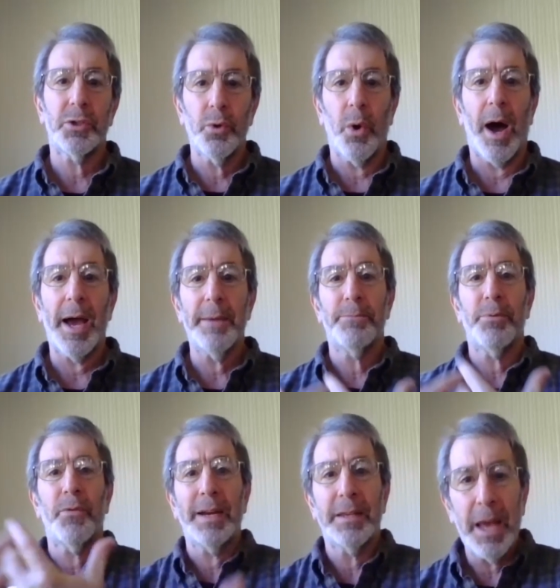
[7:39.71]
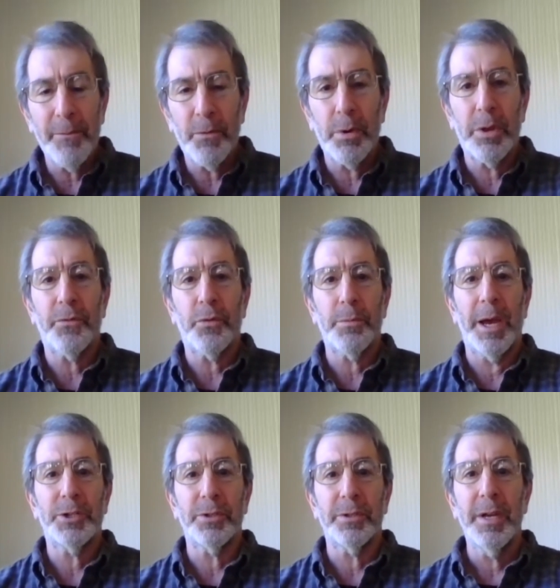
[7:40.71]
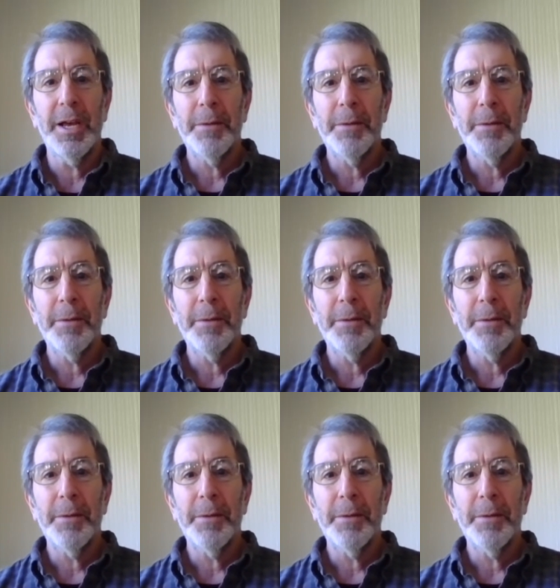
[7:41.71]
do I provide them with information,